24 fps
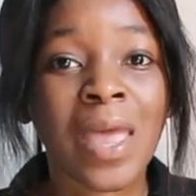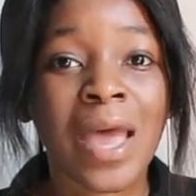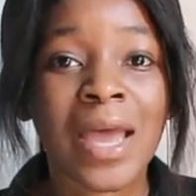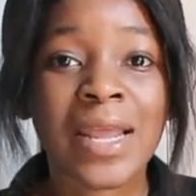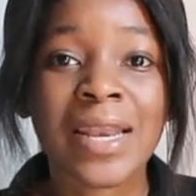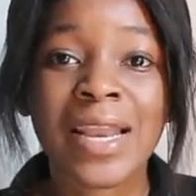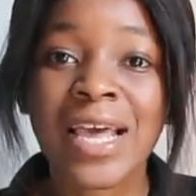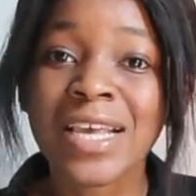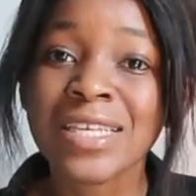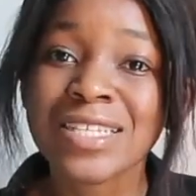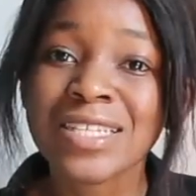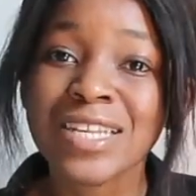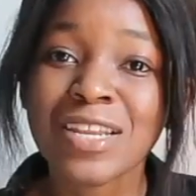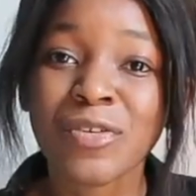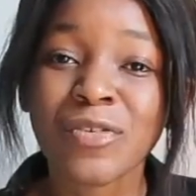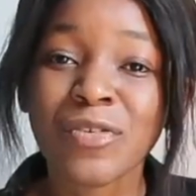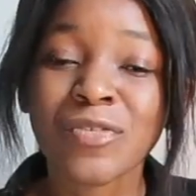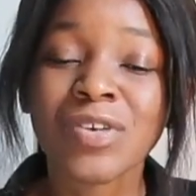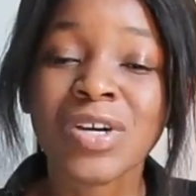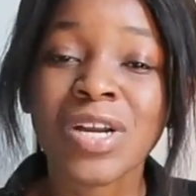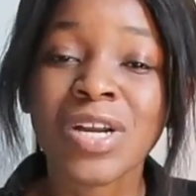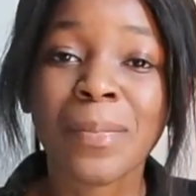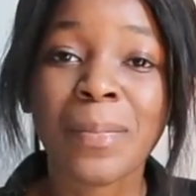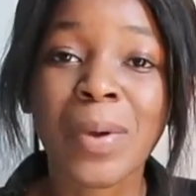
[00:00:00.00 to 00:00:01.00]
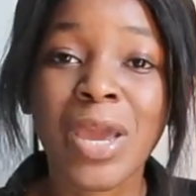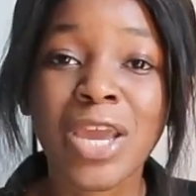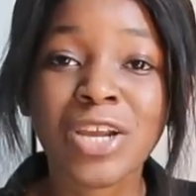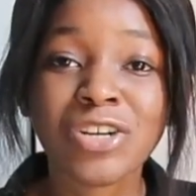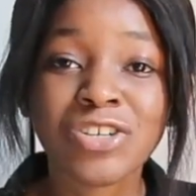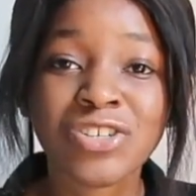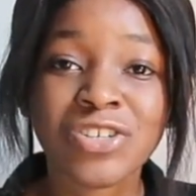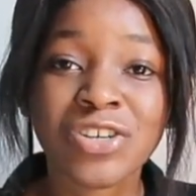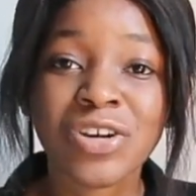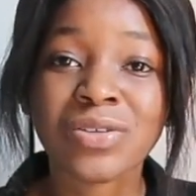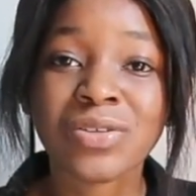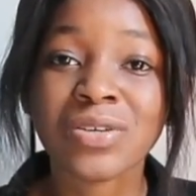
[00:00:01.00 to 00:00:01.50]
And lastly, we've got a
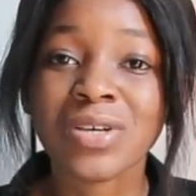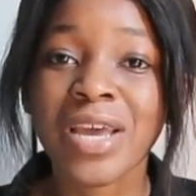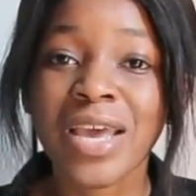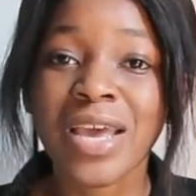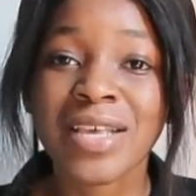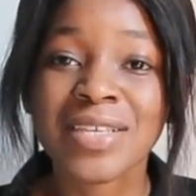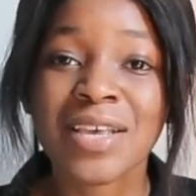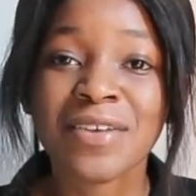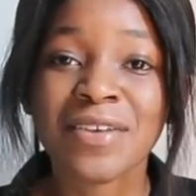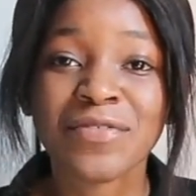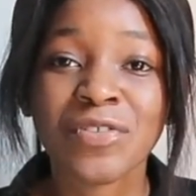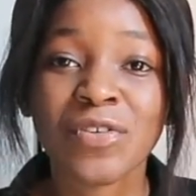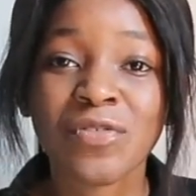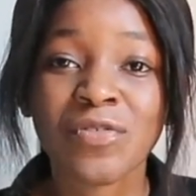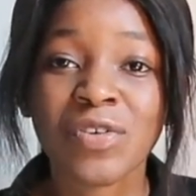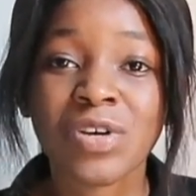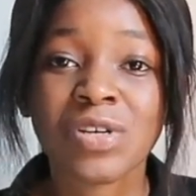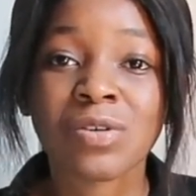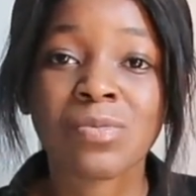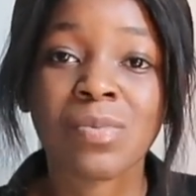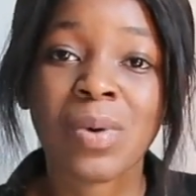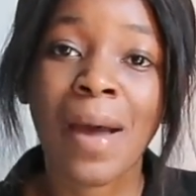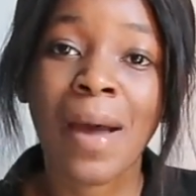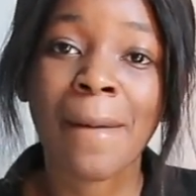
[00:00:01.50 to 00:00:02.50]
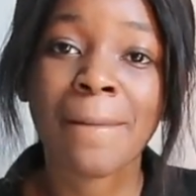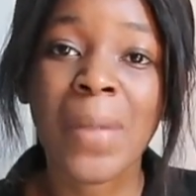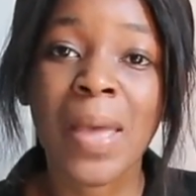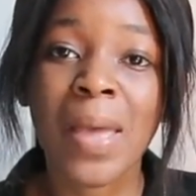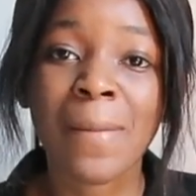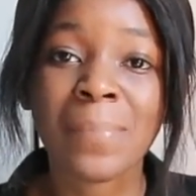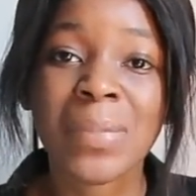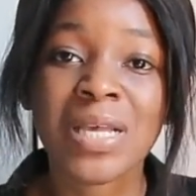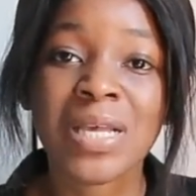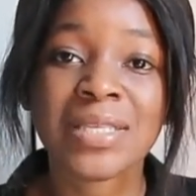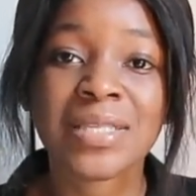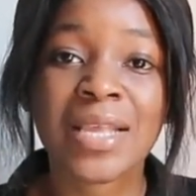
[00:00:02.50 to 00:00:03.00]
Patreon. You guys can feel free to become
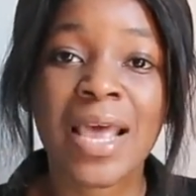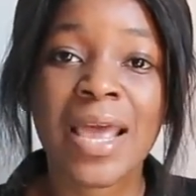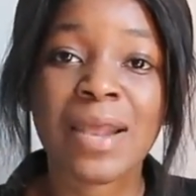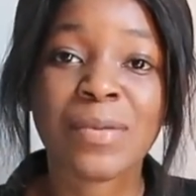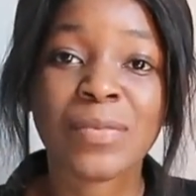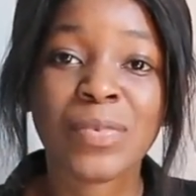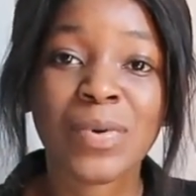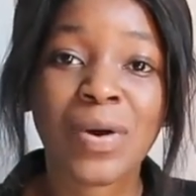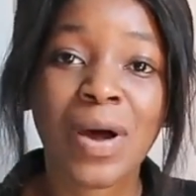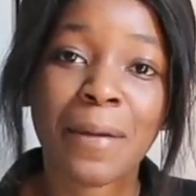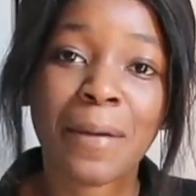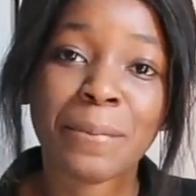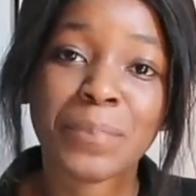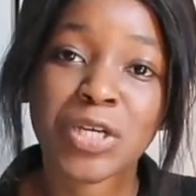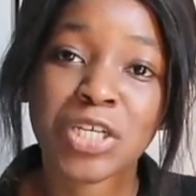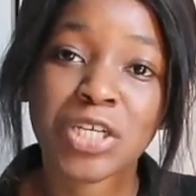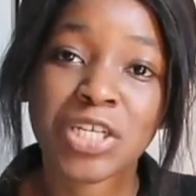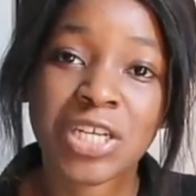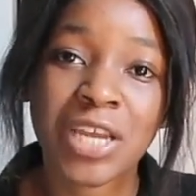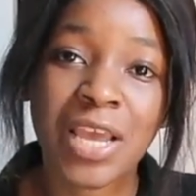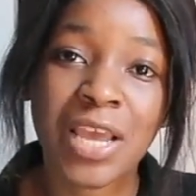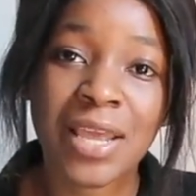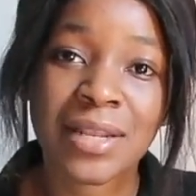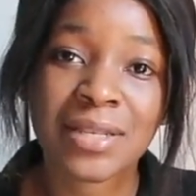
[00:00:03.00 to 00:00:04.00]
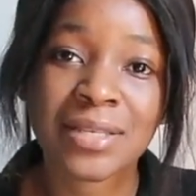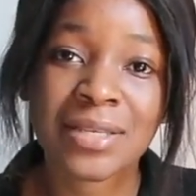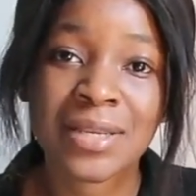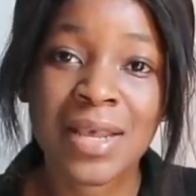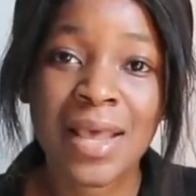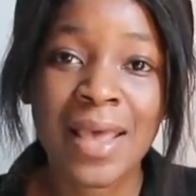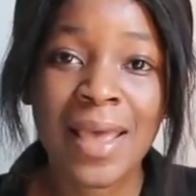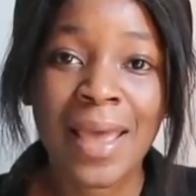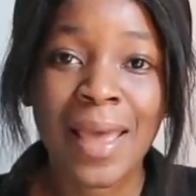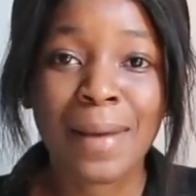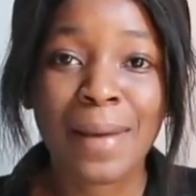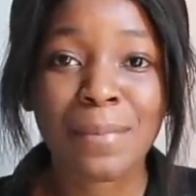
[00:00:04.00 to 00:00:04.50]
members, and we'll appreciate.
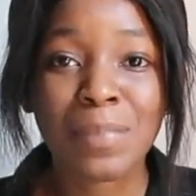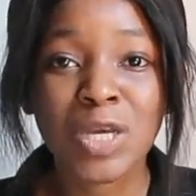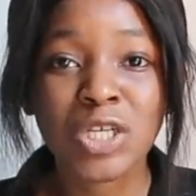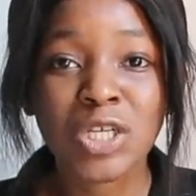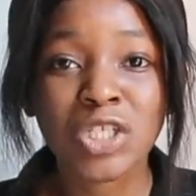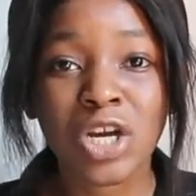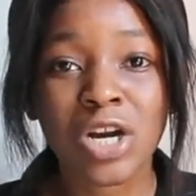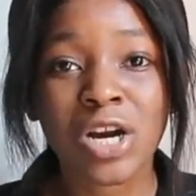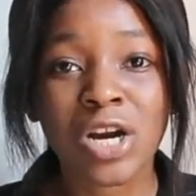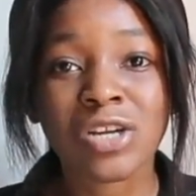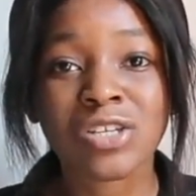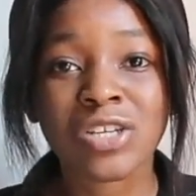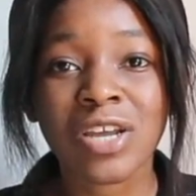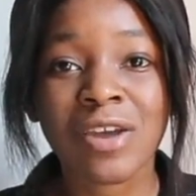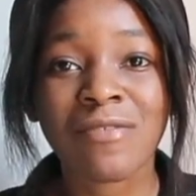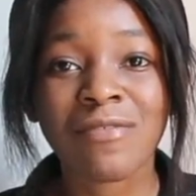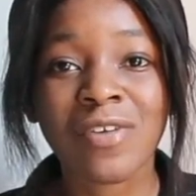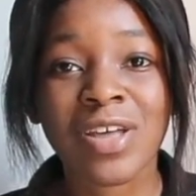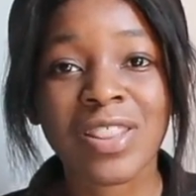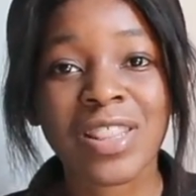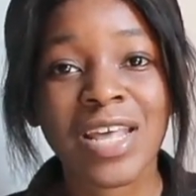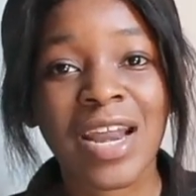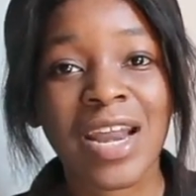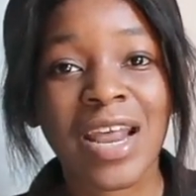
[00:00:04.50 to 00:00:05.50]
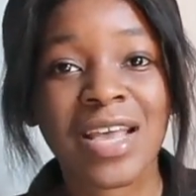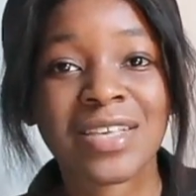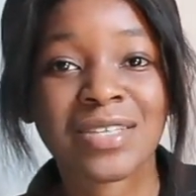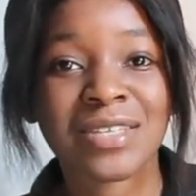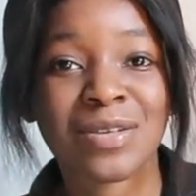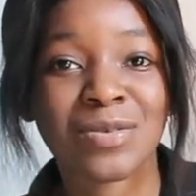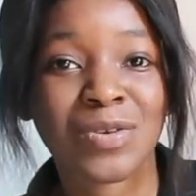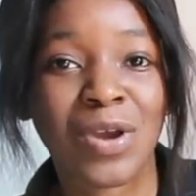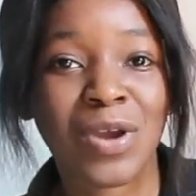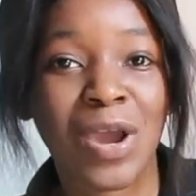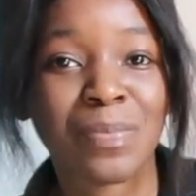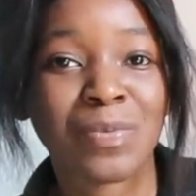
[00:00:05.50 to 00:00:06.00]
A big shout out to everyone that has
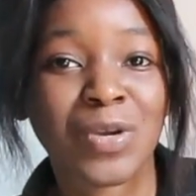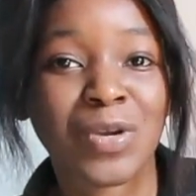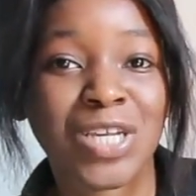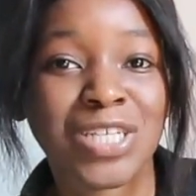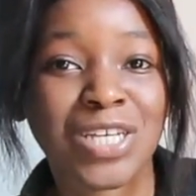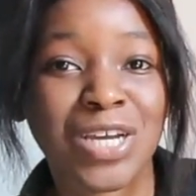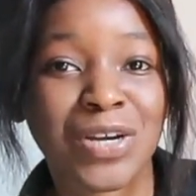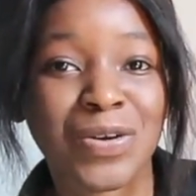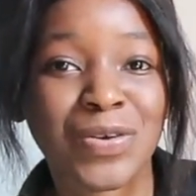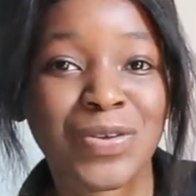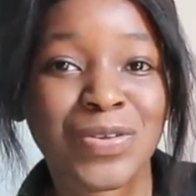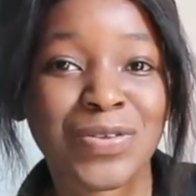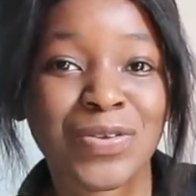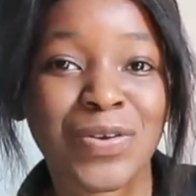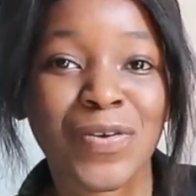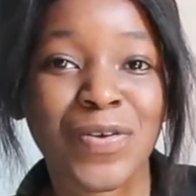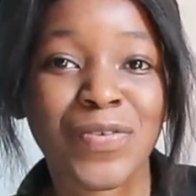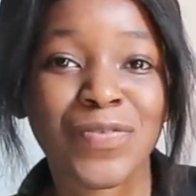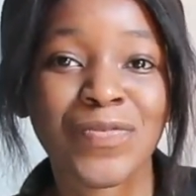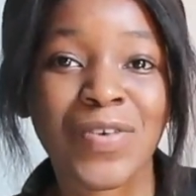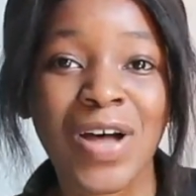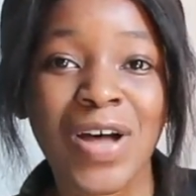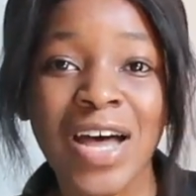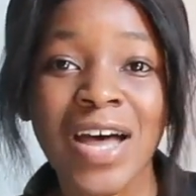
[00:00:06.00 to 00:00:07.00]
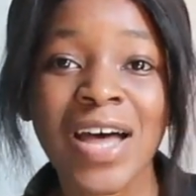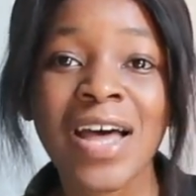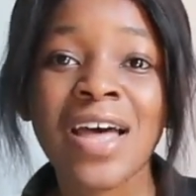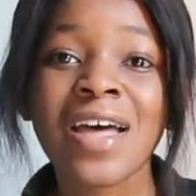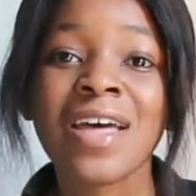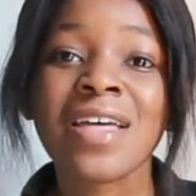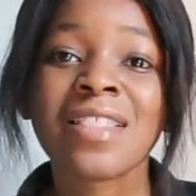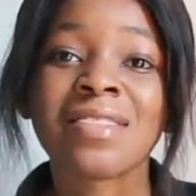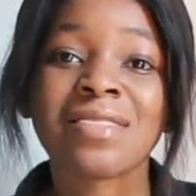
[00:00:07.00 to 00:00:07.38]
subscribed to our channel so far.